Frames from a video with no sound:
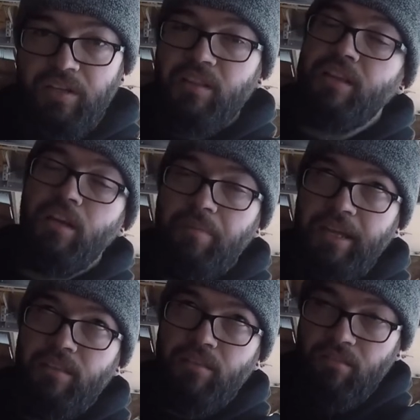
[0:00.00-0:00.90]
cleaned up
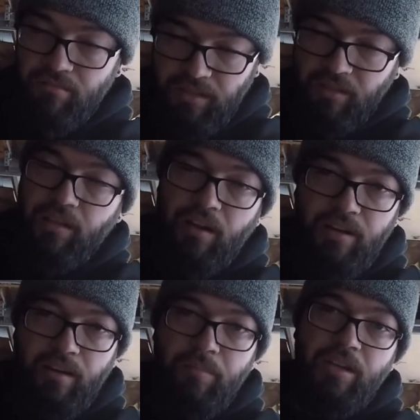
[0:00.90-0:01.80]
a a lot.
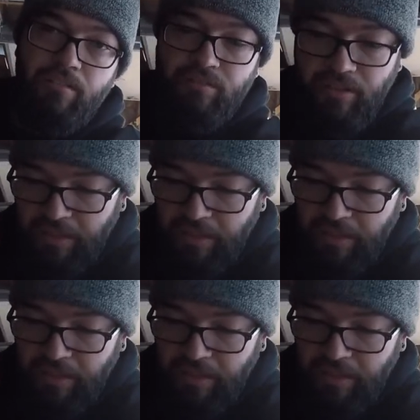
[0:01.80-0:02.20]
I mean, it was